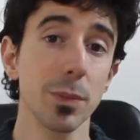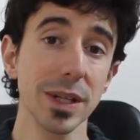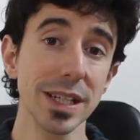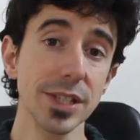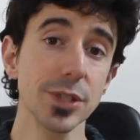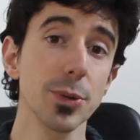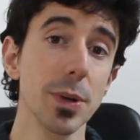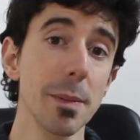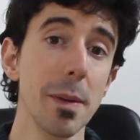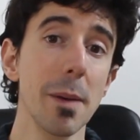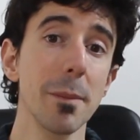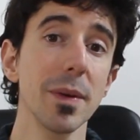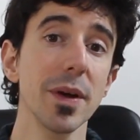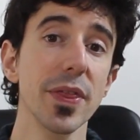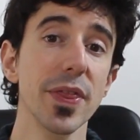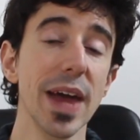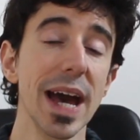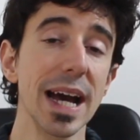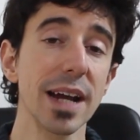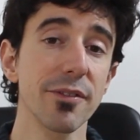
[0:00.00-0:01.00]
please
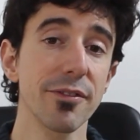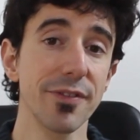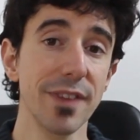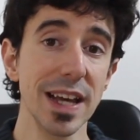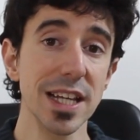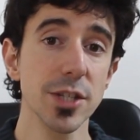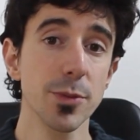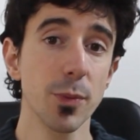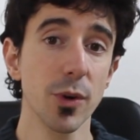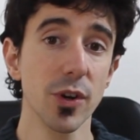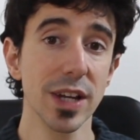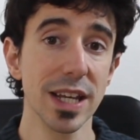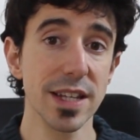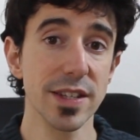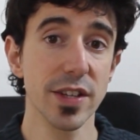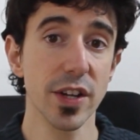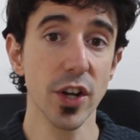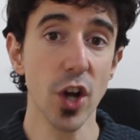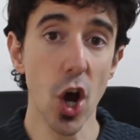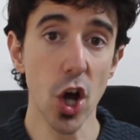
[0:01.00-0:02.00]
remember that Facebook
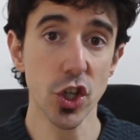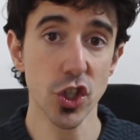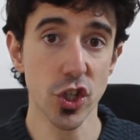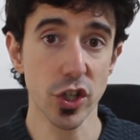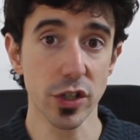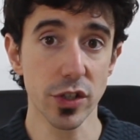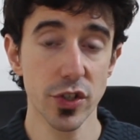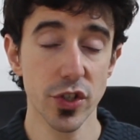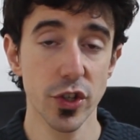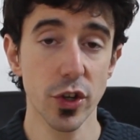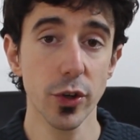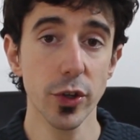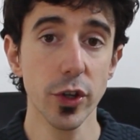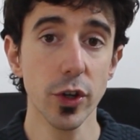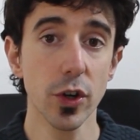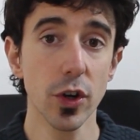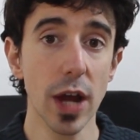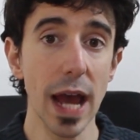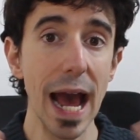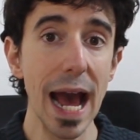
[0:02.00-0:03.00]
is an auction. So you're